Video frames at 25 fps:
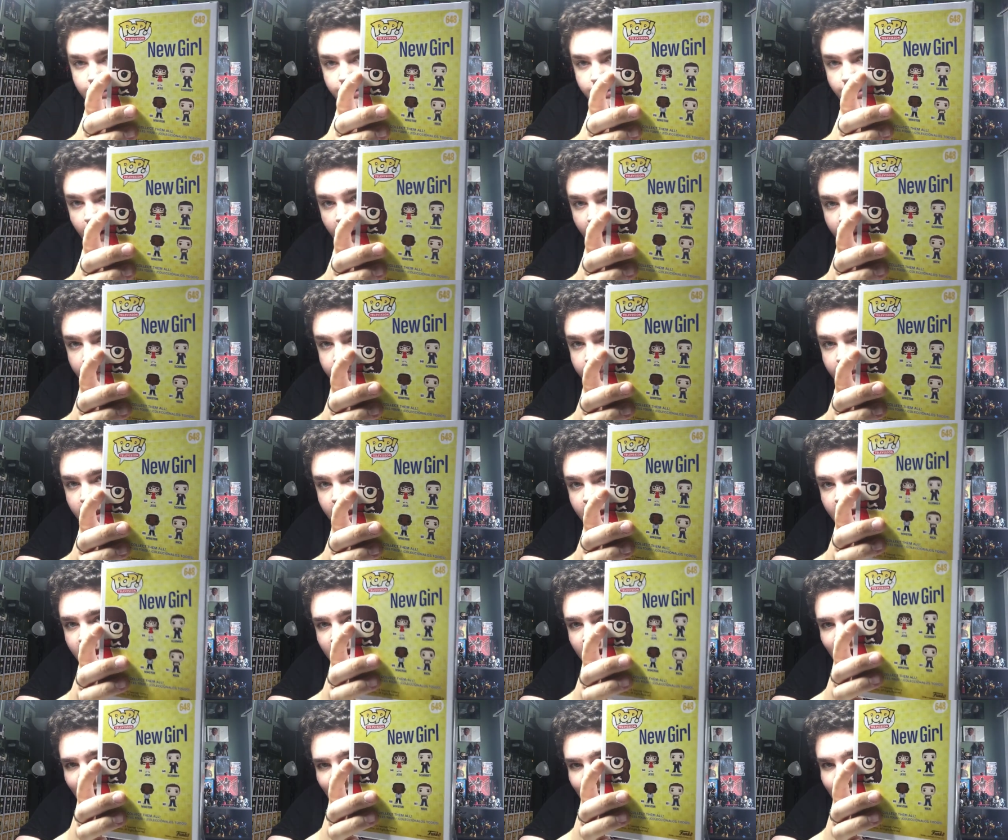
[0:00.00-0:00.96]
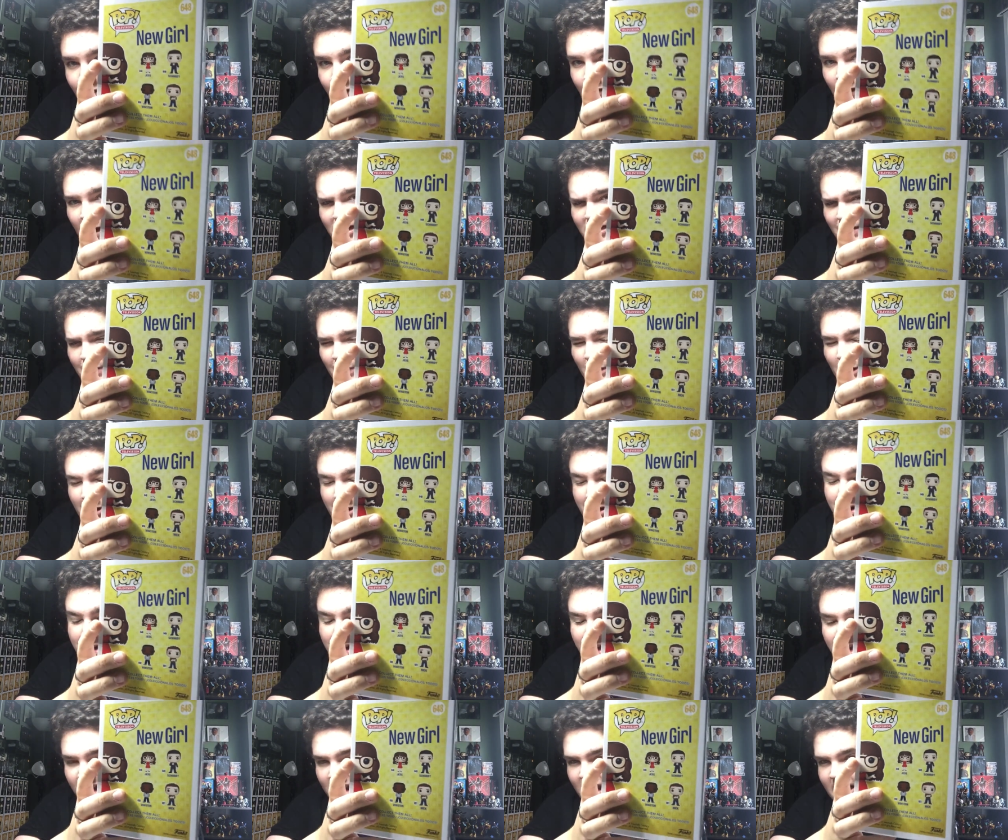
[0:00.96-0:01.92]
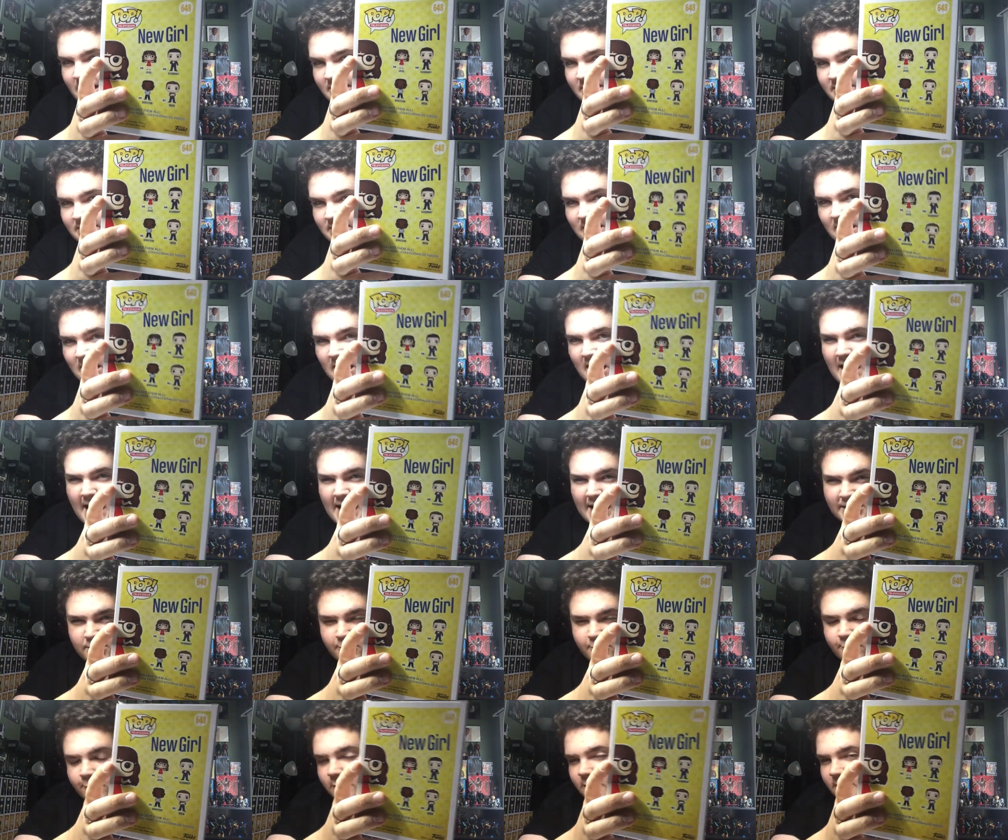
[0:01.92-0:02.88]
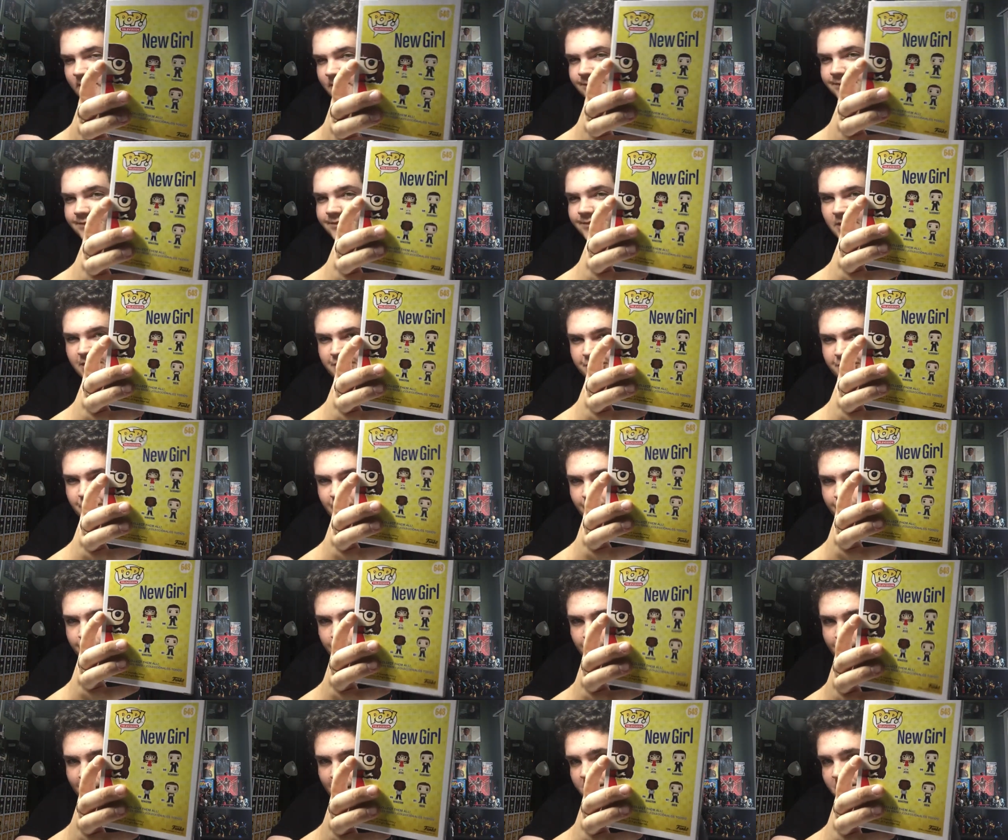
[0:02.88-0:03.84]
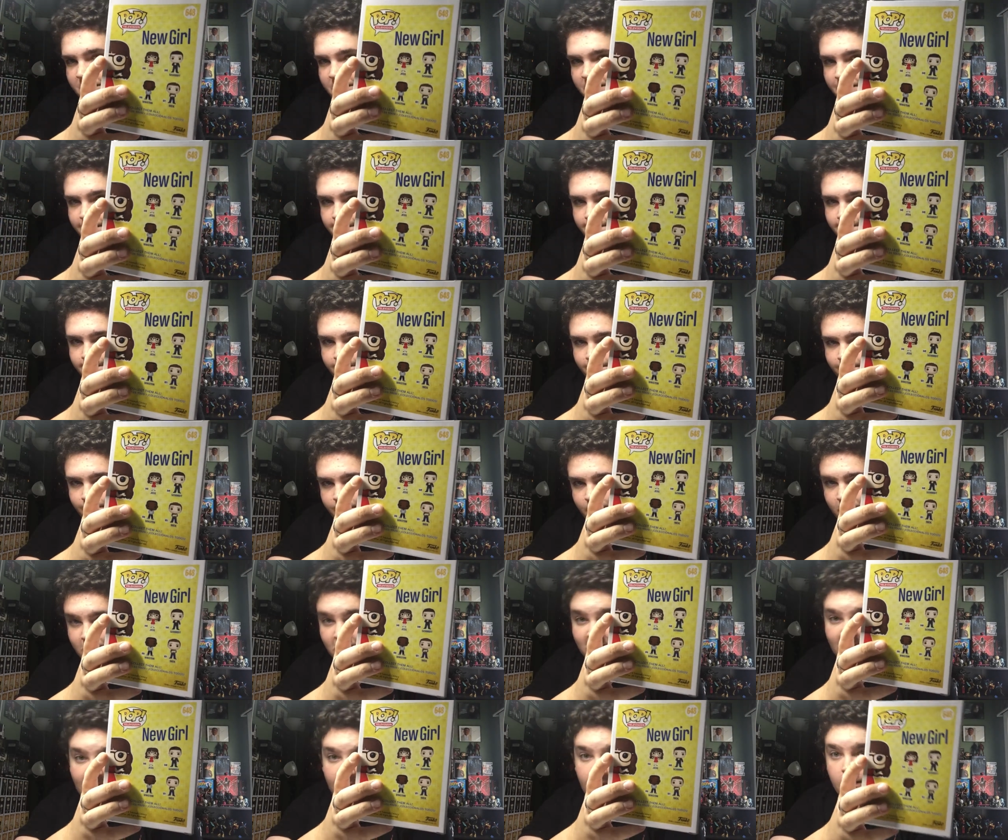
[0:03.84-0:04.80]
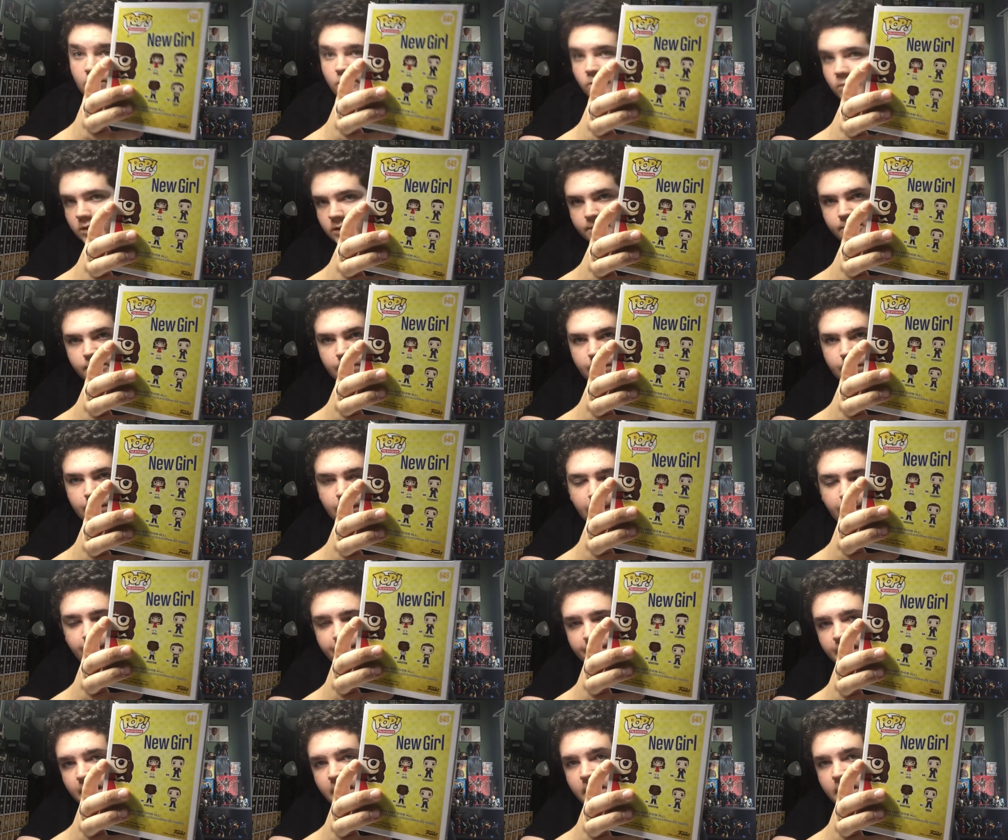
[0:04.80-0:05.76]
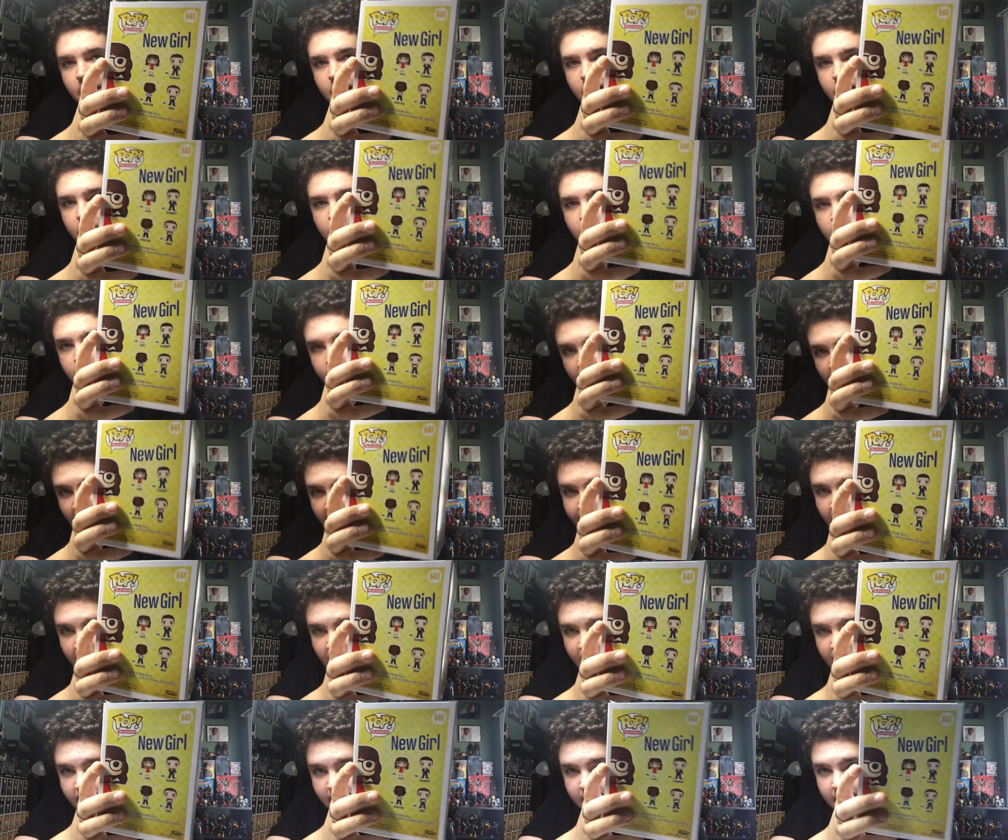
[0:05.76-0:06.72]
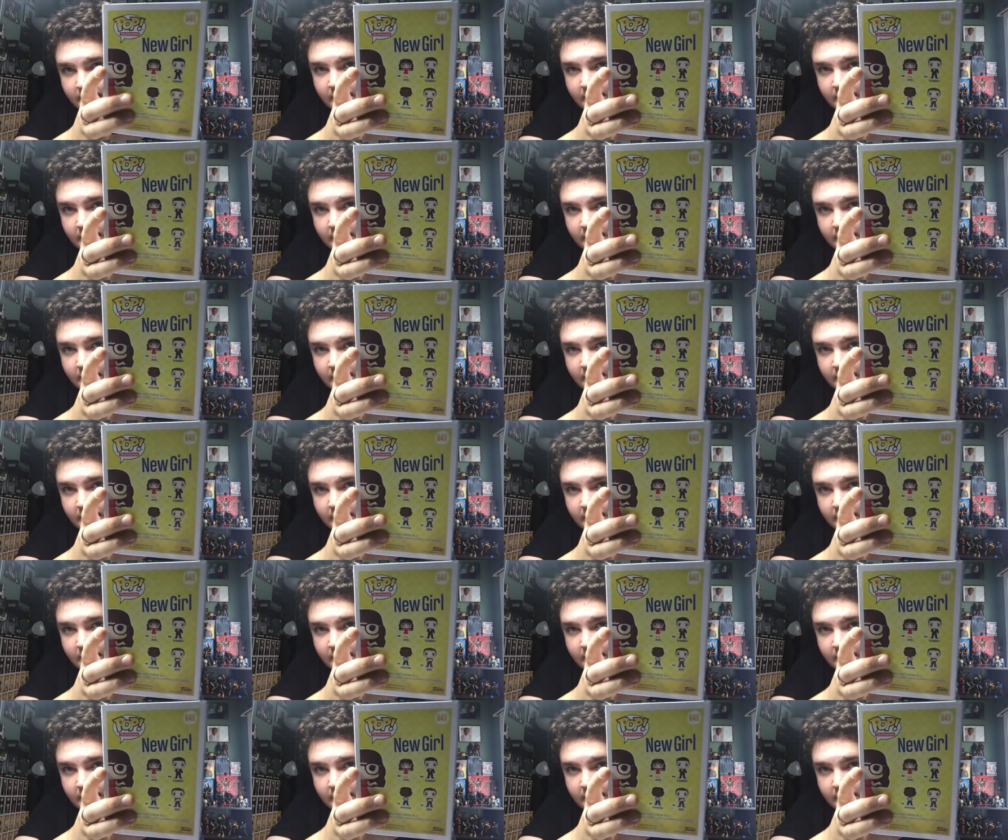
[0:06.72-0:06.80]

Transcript: but I'm surprised they put Nick as the last one. They should have put him as the second one, but yeah, man,